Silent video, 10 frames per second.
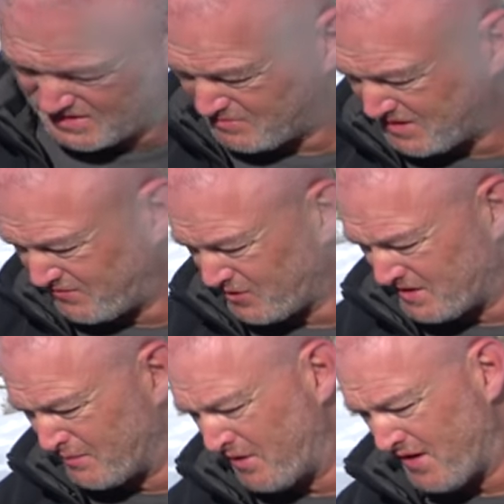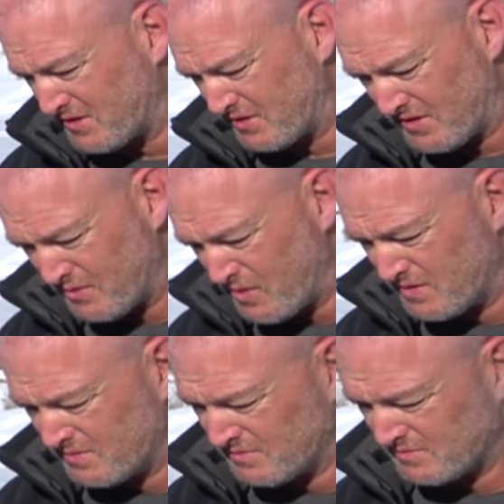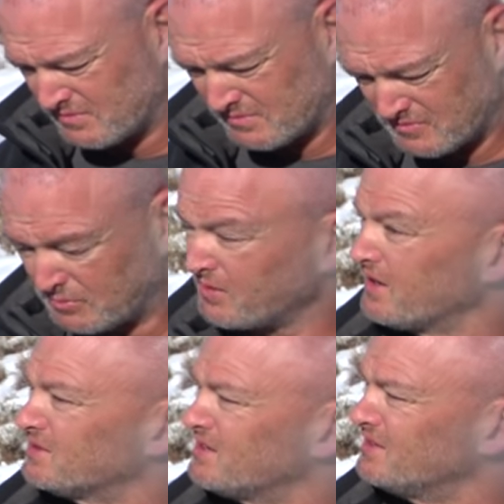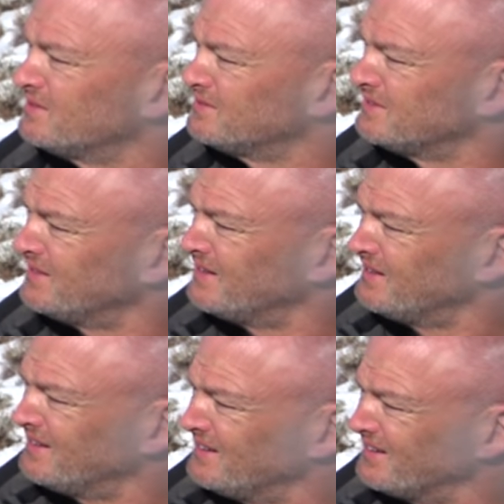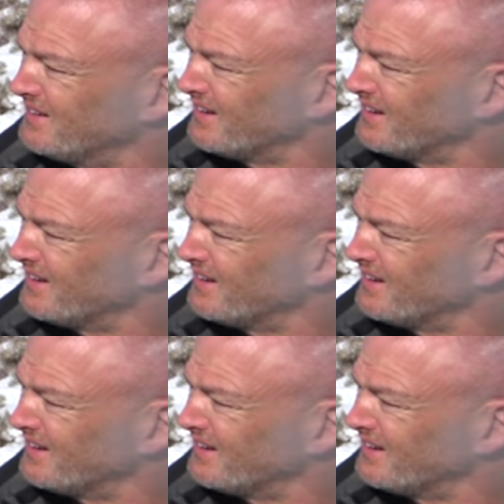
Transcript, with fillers: so that'd be the first time I've actually seen one replaced. I haven't done it either.